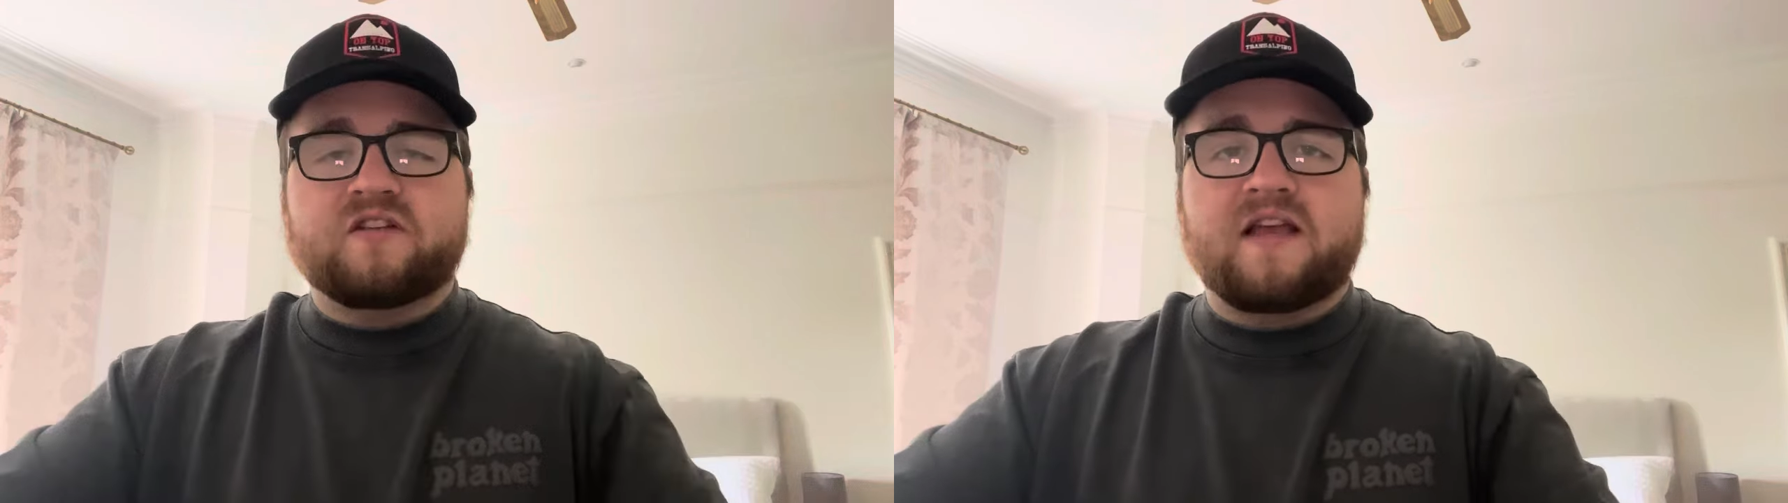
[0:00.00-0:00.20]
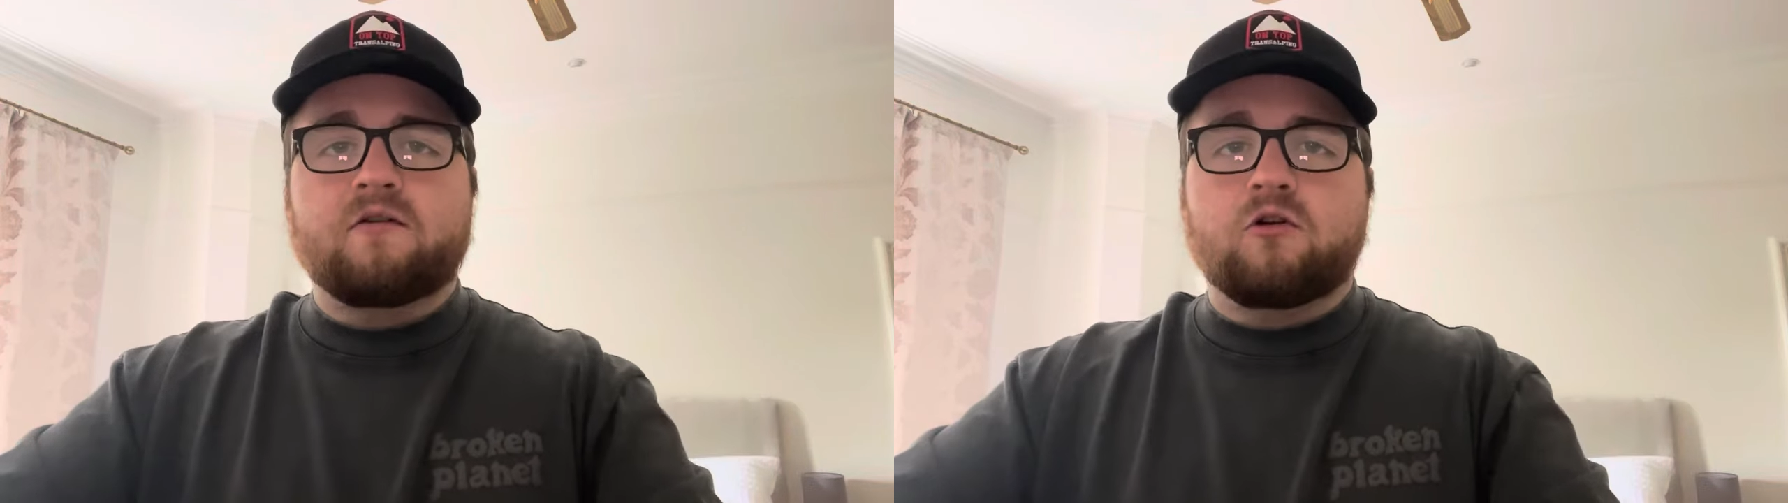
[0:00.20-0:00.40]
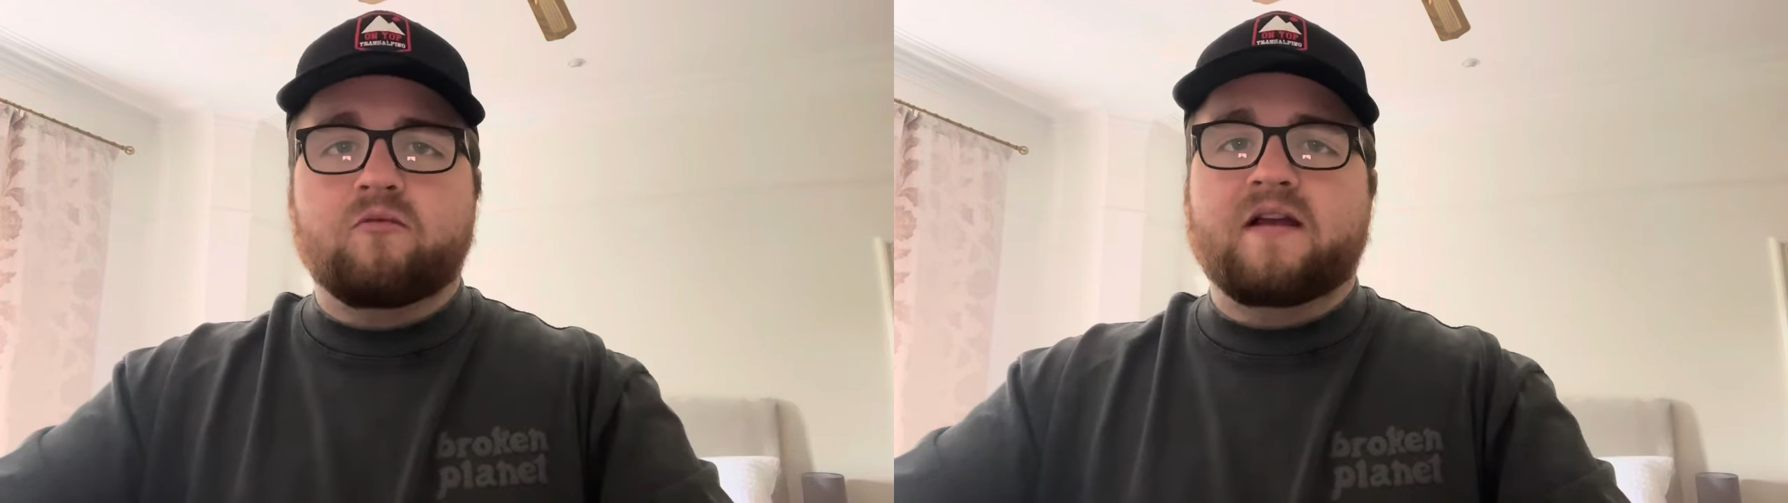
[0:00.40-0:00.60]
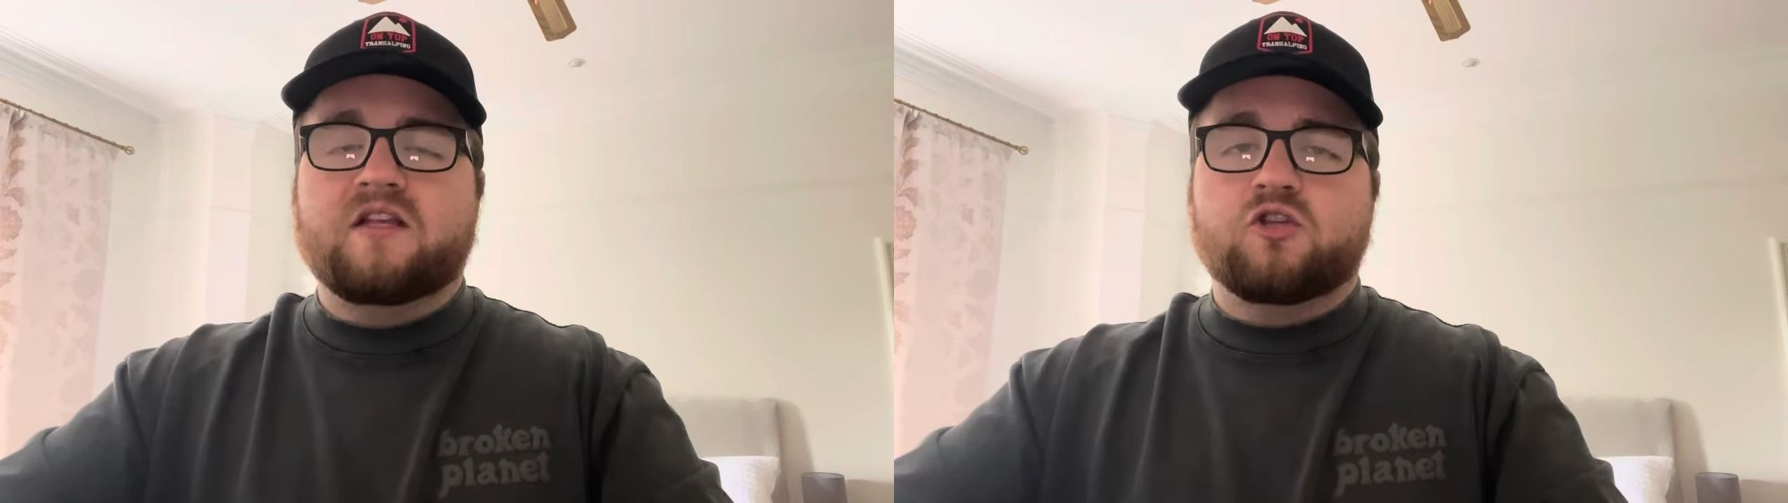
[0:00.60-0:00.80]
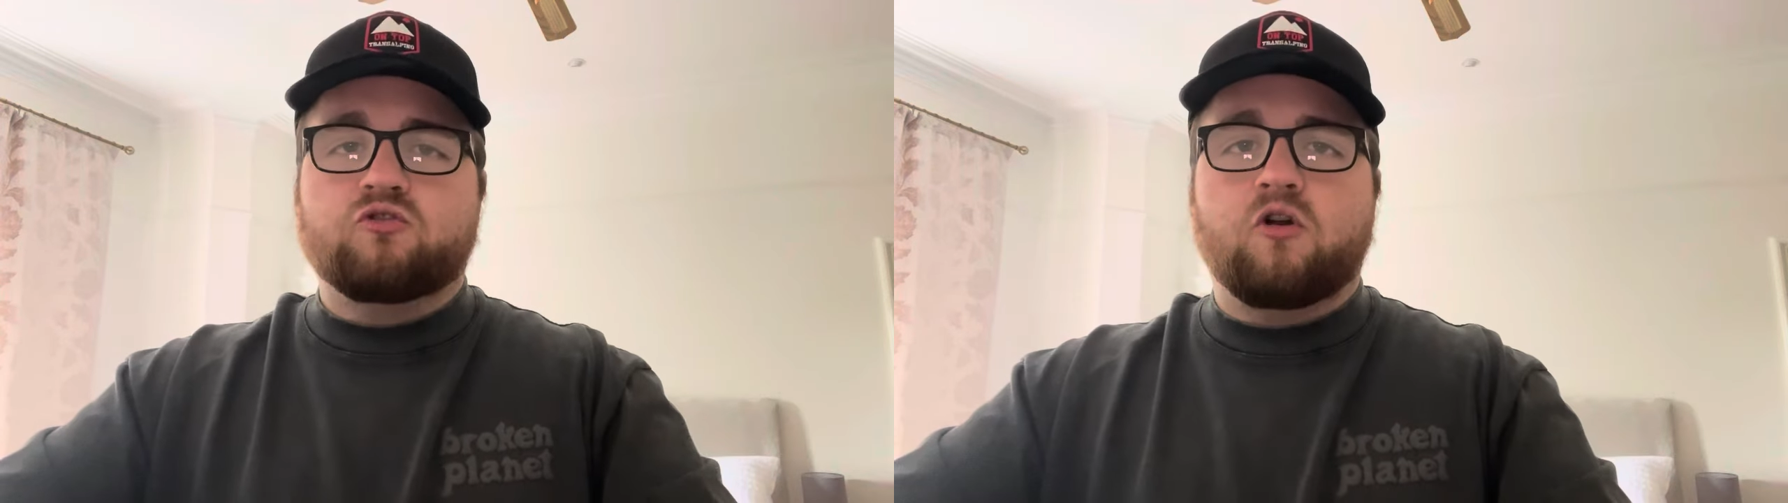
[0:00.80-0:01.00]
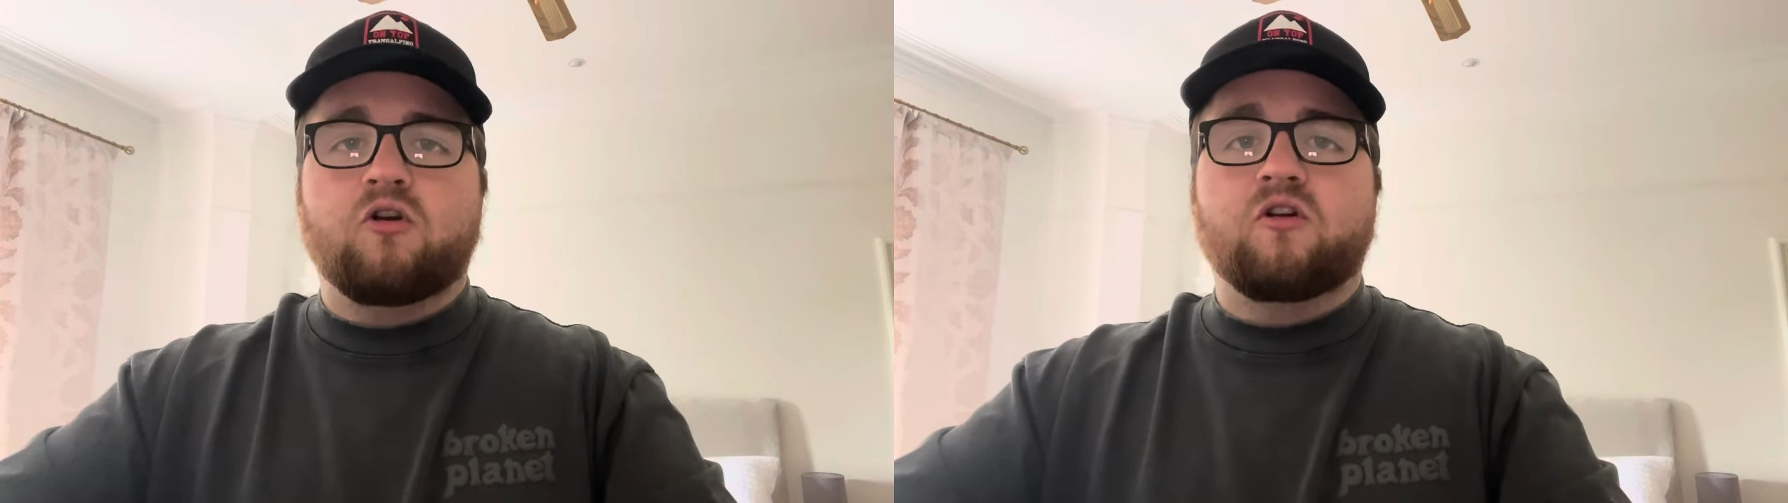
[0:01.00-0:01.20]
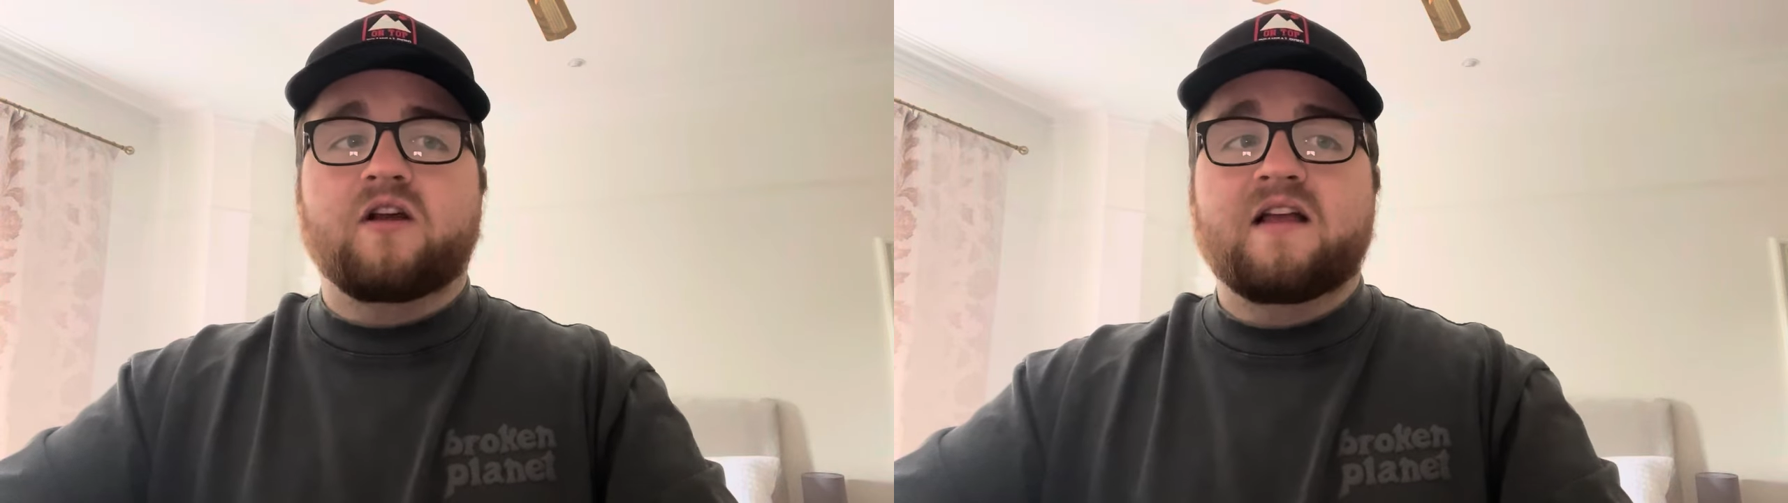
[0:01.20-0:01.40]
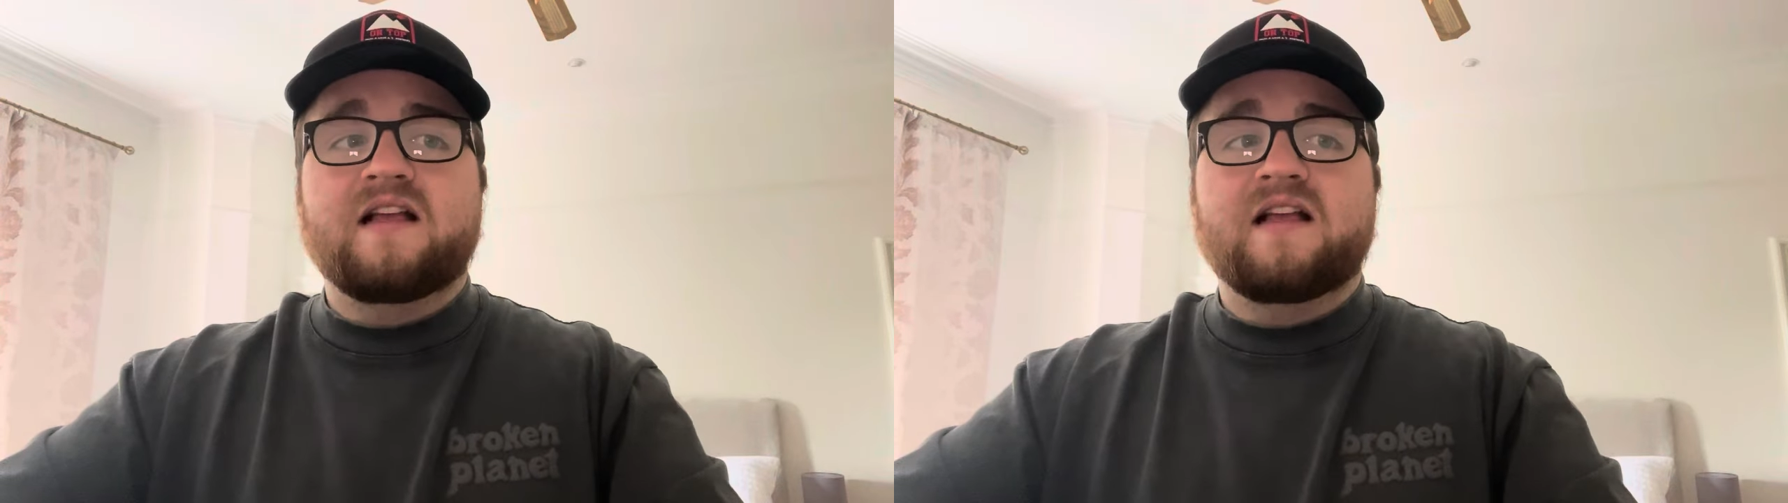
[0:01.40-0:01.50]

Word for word: they're all really strong.